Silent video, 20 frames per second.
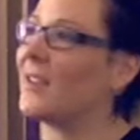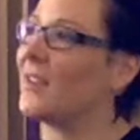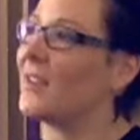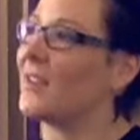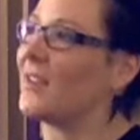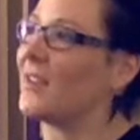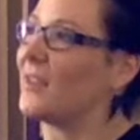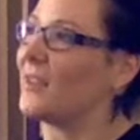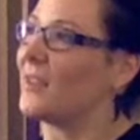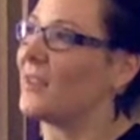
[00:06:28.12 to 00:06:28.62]

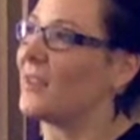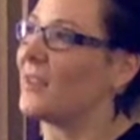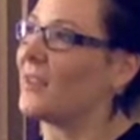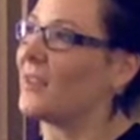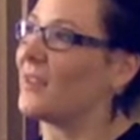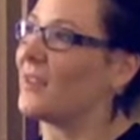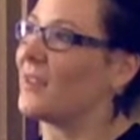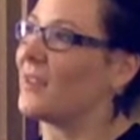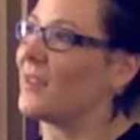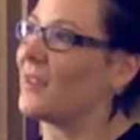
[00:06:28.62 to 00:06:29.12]

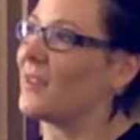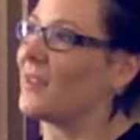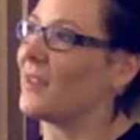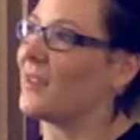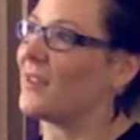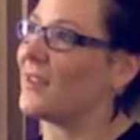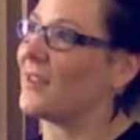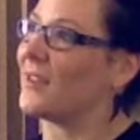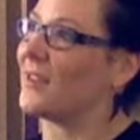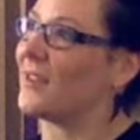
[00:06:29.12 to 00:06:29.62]

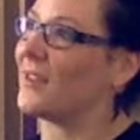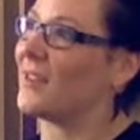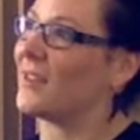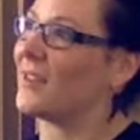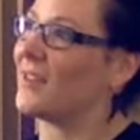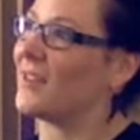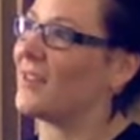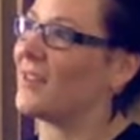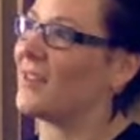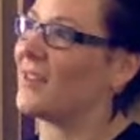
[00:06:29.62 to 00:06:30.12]

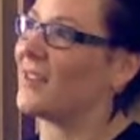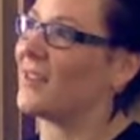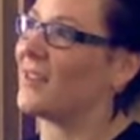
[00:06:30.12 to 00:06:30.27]
The person shown says nothing.